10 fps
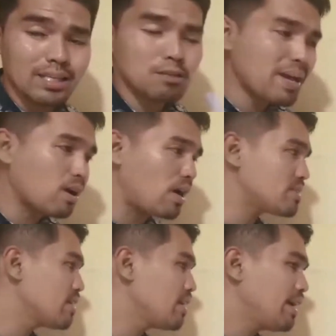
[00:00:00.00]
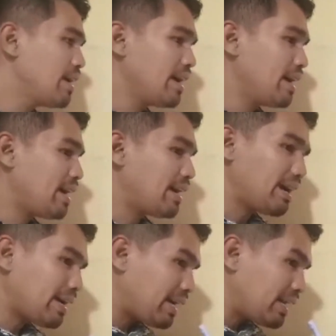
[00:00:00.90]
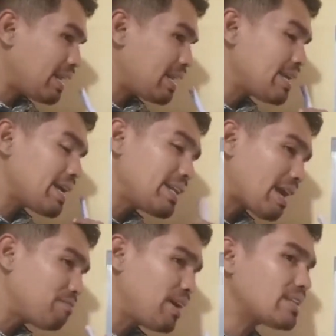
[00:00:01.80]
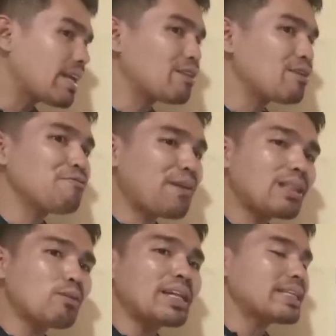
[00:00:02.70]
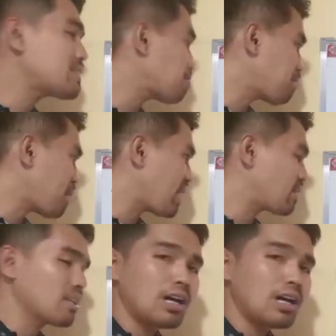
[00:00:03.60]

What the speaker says: It's because in the event that you fail to anticipate